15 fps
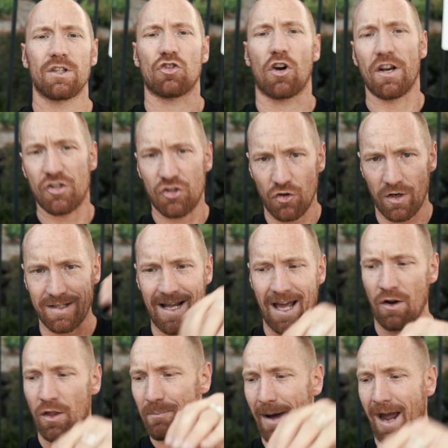try and shoot it
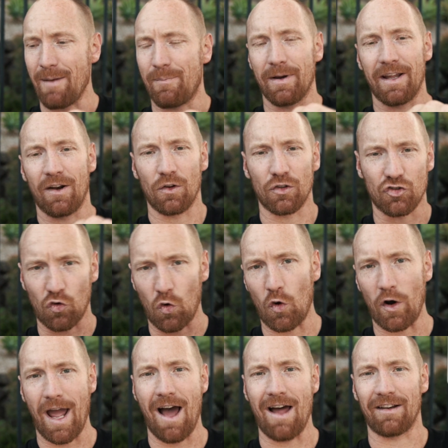down on the paper and I'll draw
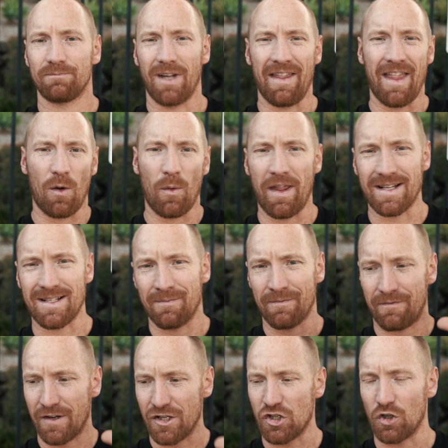it out and that way there's some
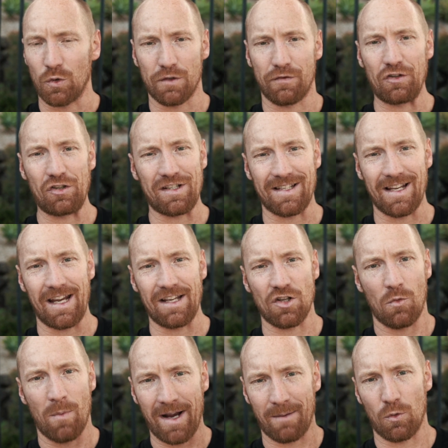visuals for you to see so
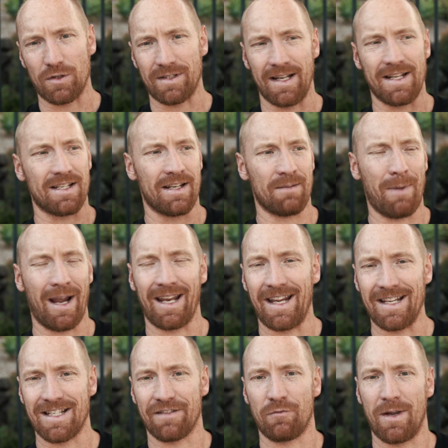it'll make more sense and make it
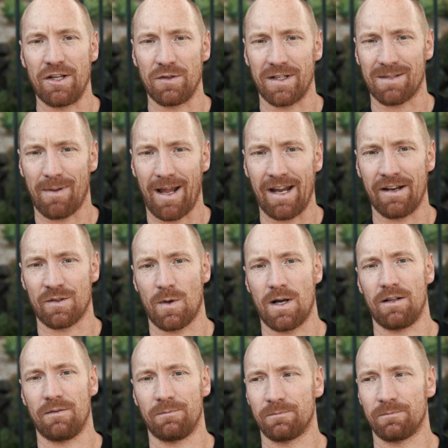easier for me to explain as well.